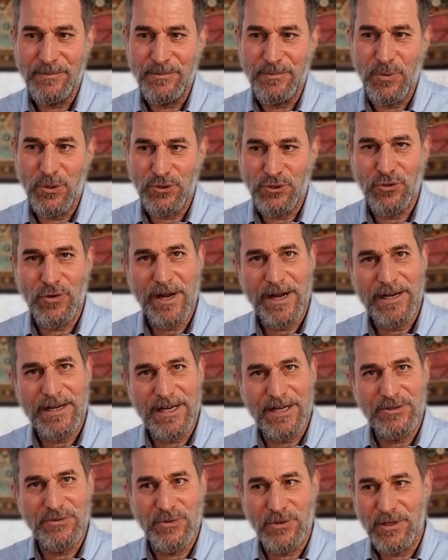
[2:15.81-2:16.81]
portraying
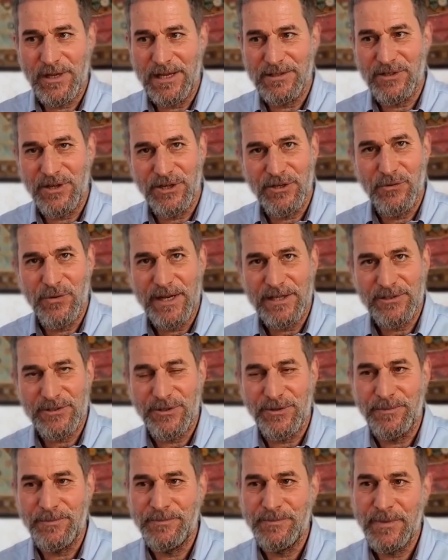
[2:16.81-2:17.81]
Israel as an aggressor.